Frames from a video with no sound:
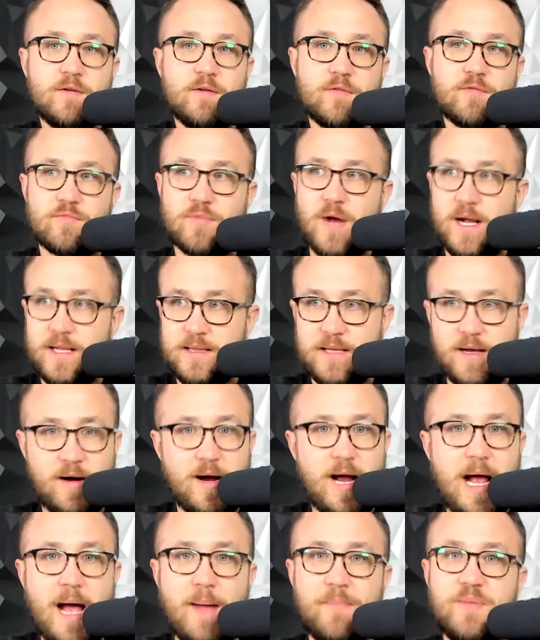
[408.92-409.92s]
right there
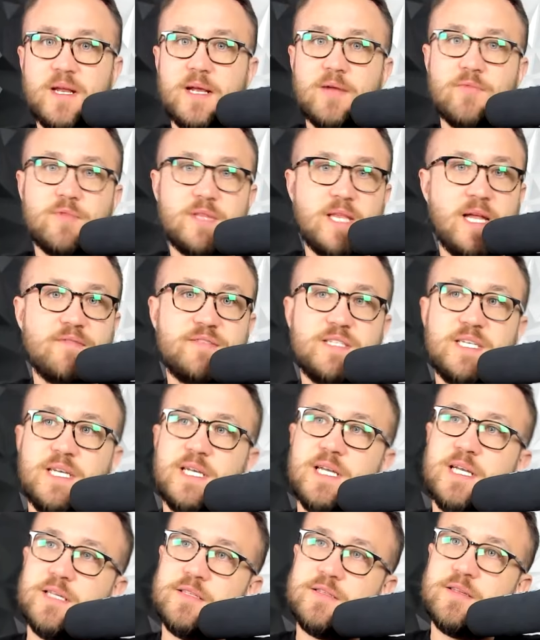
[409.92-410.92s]
happening with
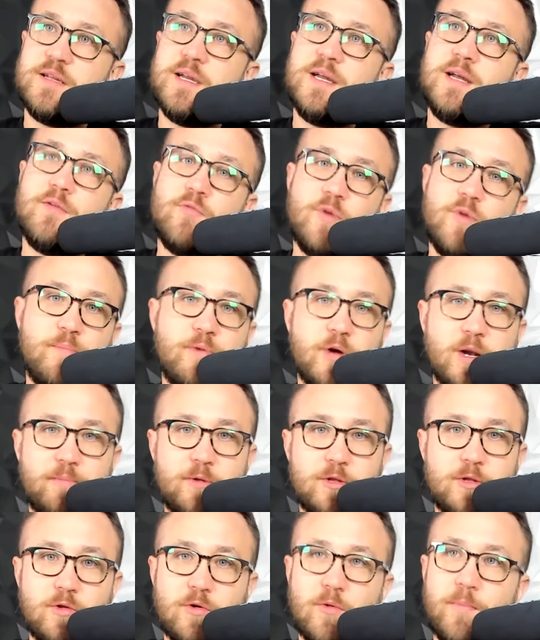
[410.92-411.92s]
NFTs. We put up a
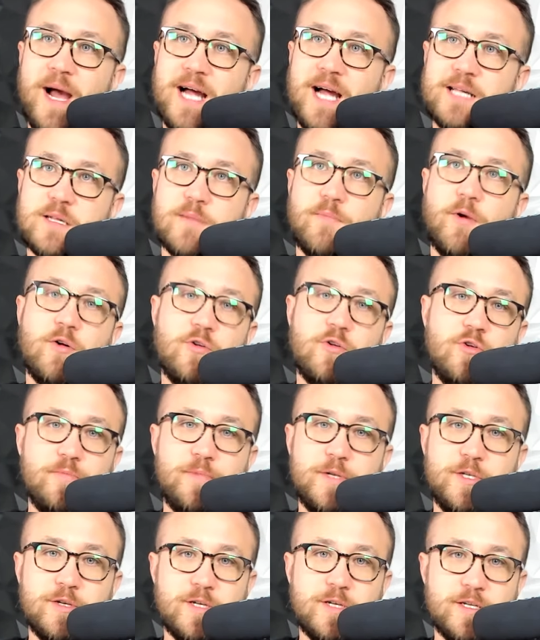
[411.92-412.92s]
little basketball hoop
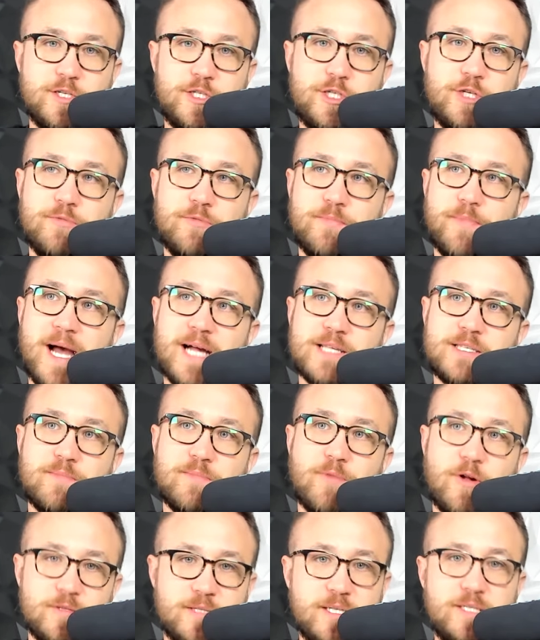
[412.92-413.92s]
and you could shoot
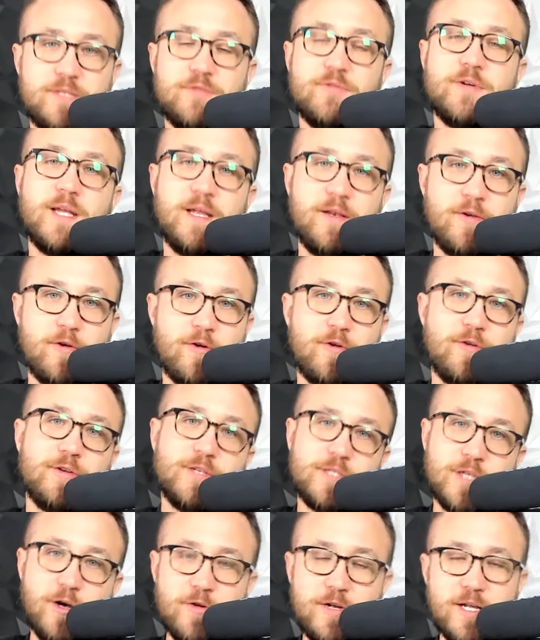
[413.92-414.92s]
basketballs into it and earn
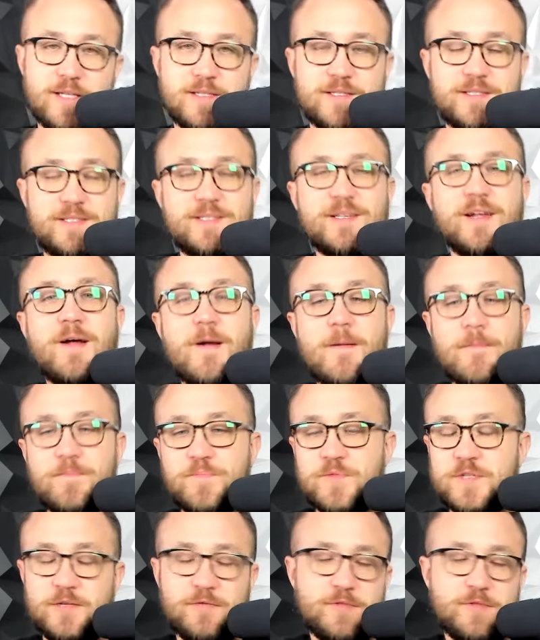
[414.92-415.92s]
tokens.
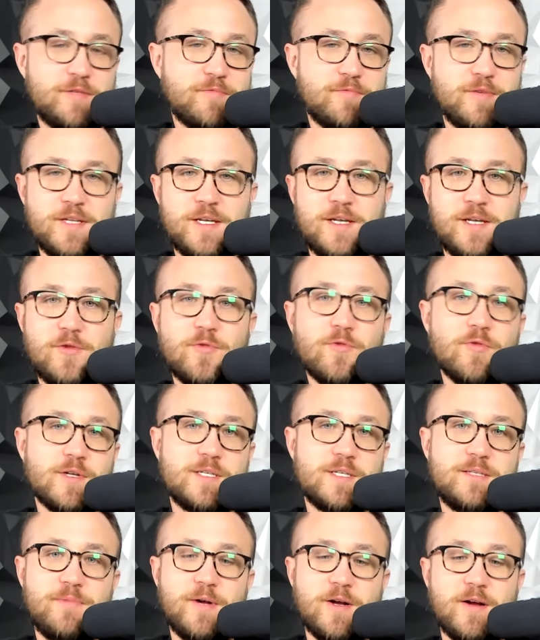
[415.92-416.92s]
So it was a really cool
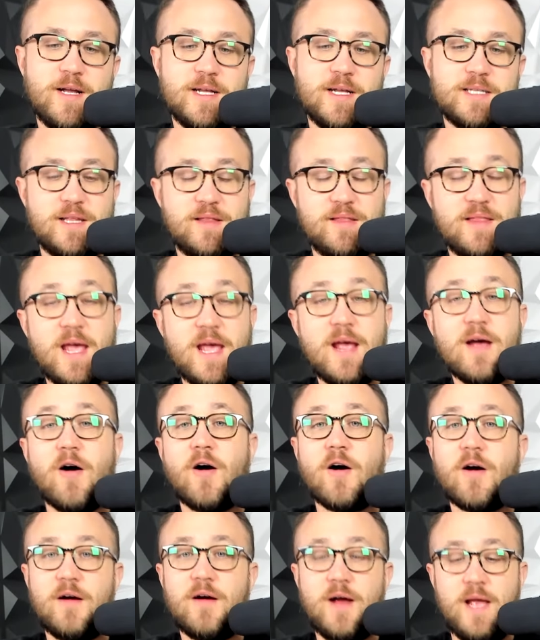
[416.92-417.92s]
experience. They
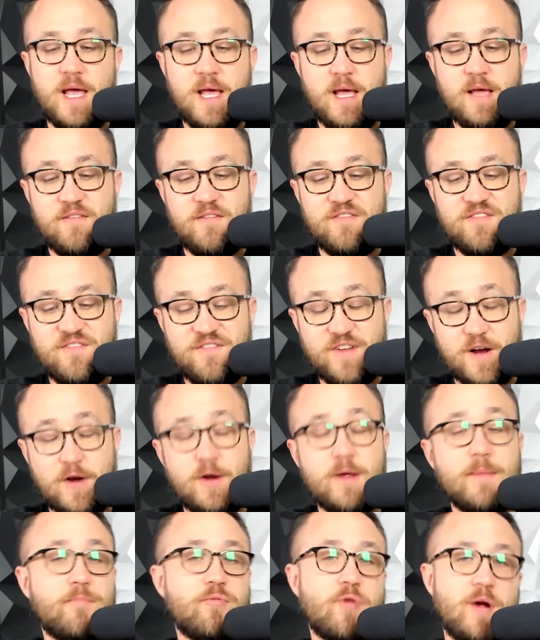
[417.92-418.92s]
are a very
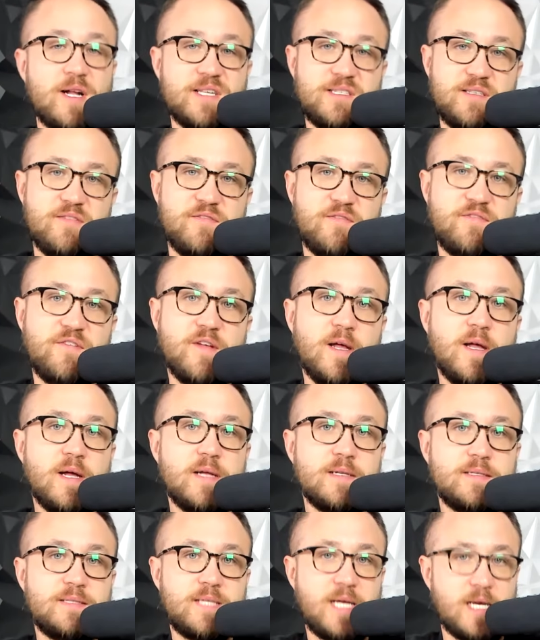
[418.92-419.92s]
impressive
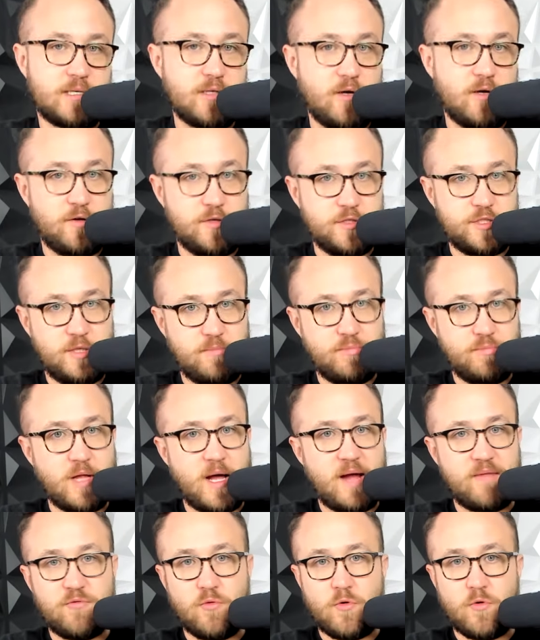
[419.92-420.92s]
technology
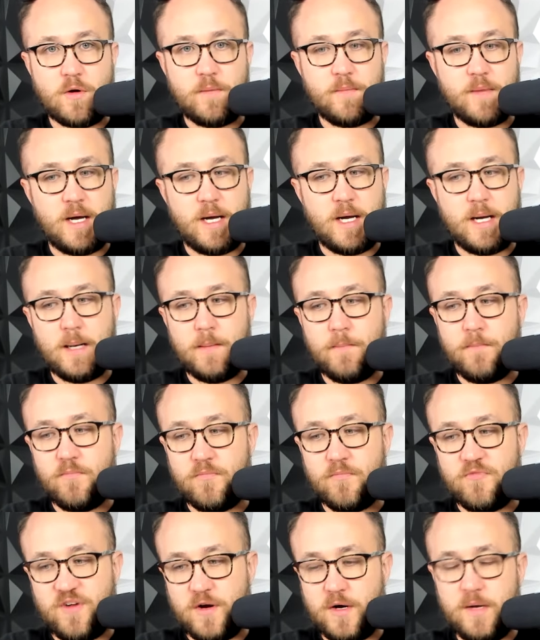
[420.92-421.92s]
platform.
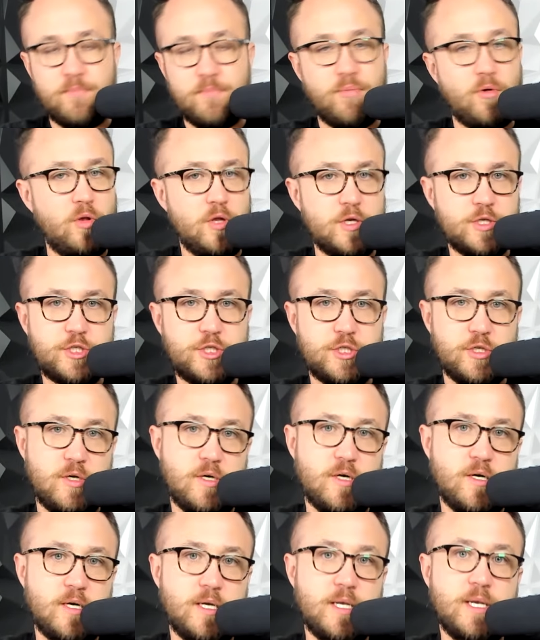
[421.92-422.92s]
I'm very bullish
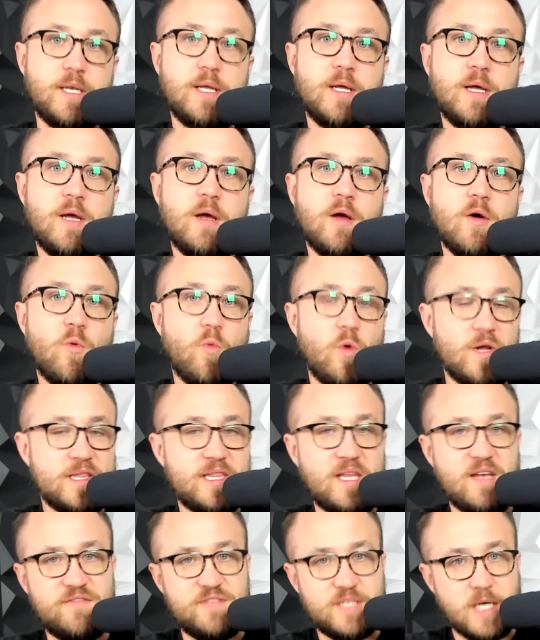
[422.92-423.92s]
on what
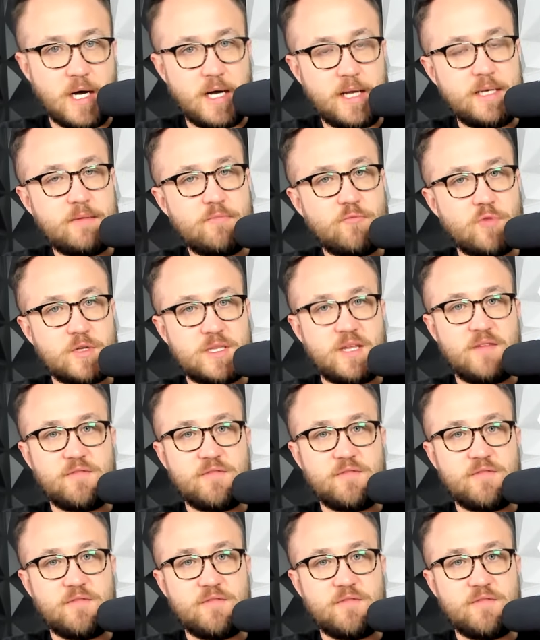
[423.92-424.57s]
they've done, what they've